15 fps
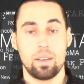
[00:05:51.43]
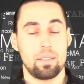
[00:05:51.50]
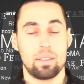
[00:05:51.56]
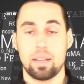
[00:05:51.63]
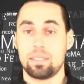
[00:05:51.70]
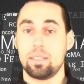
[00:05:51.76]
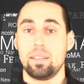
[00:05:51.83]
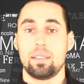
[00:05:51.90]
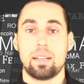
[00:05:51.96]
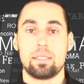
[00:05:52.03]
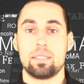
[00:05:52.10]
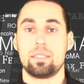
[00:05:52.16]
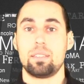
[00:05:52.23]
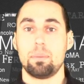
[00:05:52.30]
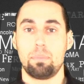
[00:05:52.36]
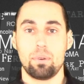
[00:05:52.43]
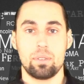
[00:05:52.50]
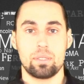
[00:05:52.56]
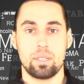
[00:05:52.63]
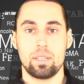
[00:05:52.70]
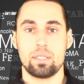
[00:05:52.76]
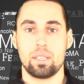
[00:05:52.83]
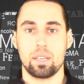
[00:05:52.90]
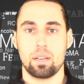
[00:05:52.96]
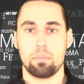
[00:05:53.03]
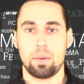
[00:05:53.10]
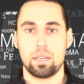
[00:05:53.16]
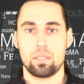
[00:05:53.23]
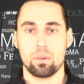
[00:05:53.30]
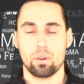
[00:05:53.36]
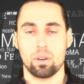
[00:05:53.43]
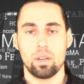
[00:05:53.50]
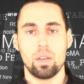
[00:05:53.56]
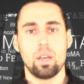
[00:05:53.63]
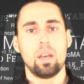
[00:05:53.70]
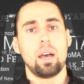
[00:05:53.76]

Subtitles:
That's it. That's as simple as it is to get a mentor.